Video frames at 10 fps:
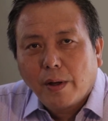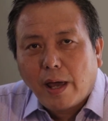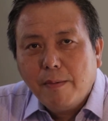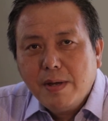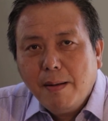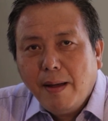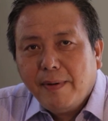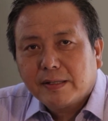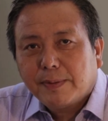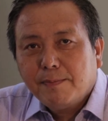MBMM
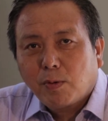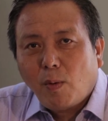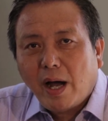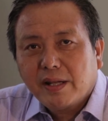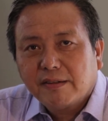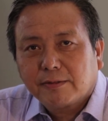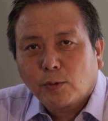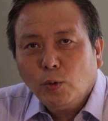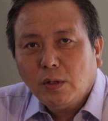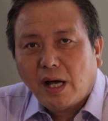has been providing
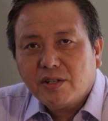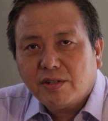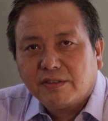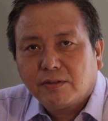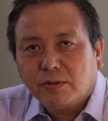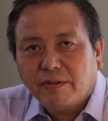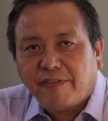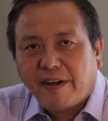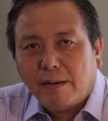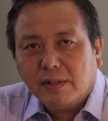school lunches to the
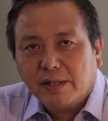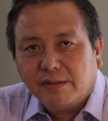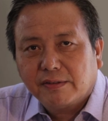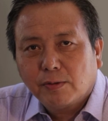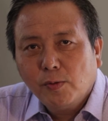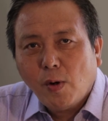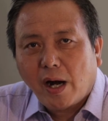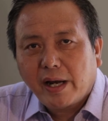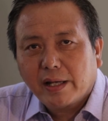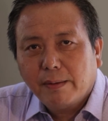families who
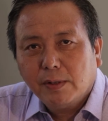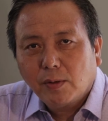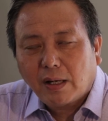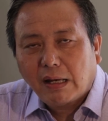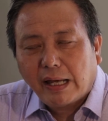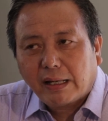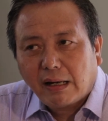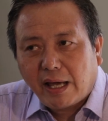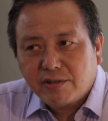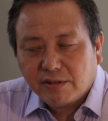are not able to collect
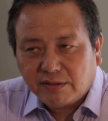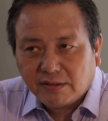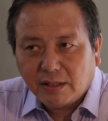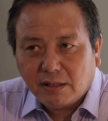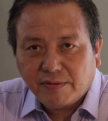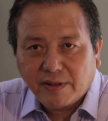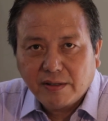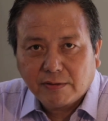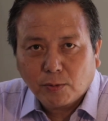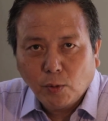lunches in
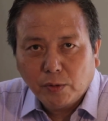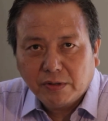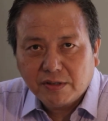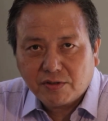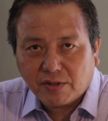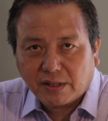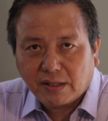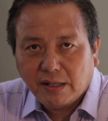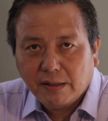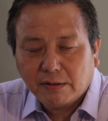different school districts,